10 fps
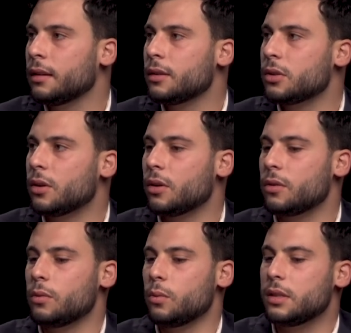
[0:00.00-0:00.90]
So
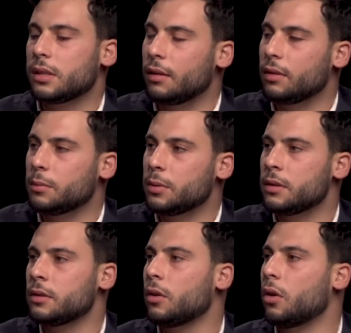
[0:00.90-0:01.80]
we save that
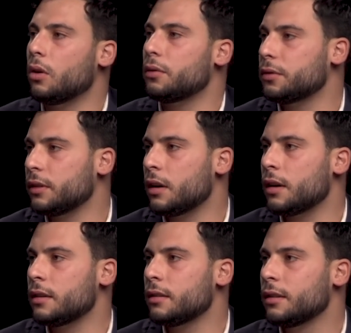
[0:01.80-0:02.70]
PIN
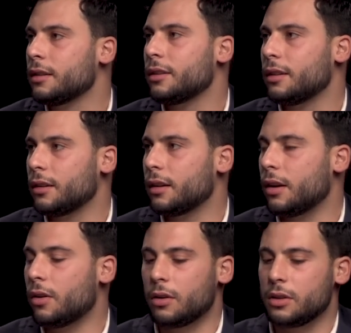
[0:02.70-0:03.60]
offline
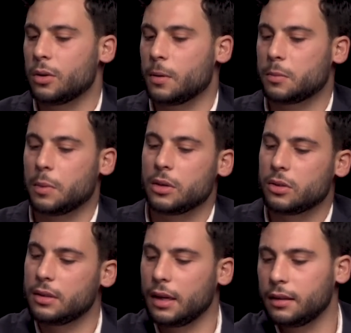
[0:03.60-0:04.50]
on a USB. So
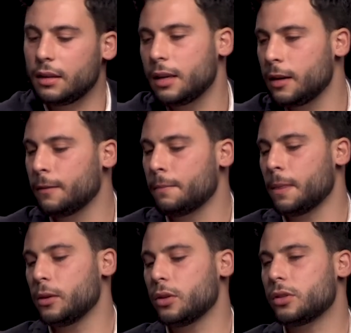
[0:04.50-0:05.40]
technically,
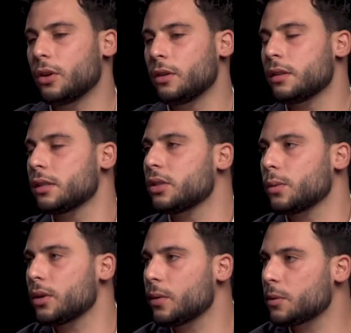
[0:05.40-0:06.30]
you could turn this into
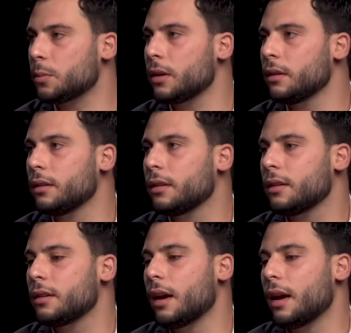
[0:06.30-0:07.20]
a USB
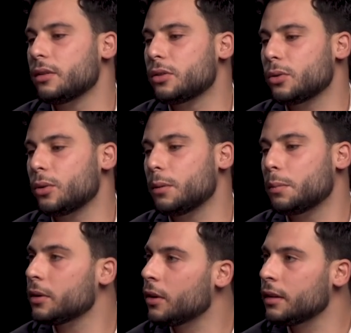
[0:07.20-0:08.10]
and store your
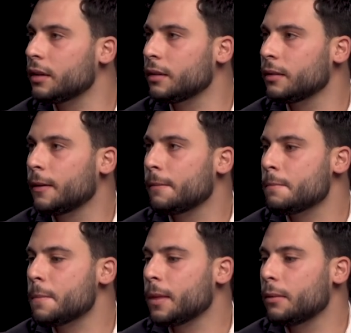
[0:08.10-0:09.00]
PIN on here.
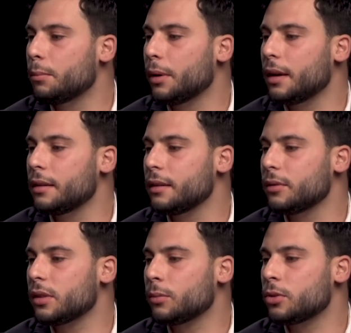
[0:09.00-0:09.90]
But if
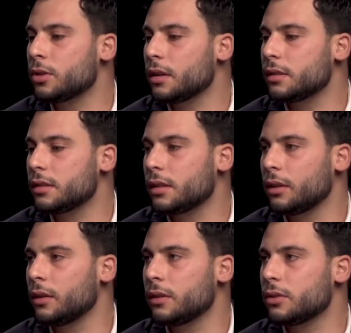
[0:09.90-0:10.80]
someone tries to sell
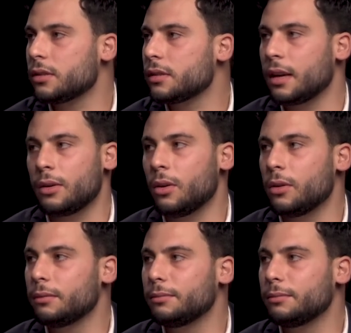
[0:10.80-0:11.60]
you this, just say no.